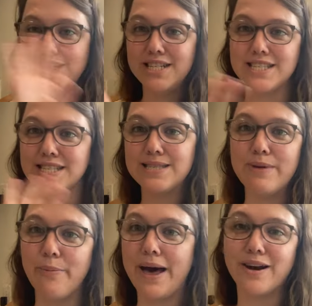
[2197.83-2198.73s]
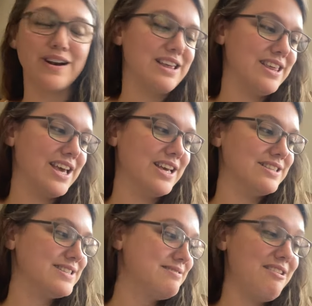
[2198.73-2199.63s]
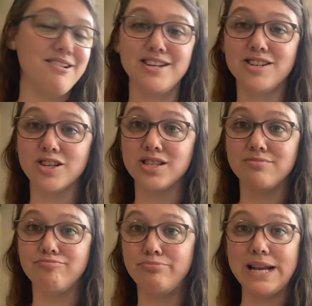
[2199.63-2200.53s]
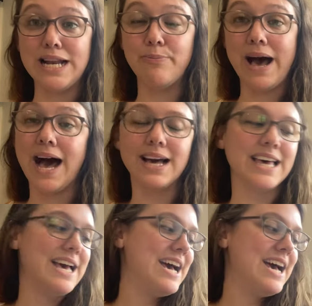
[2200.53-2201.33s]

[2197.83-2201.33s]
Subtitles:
Doesn't smell bad or anything. It's just been in a bag.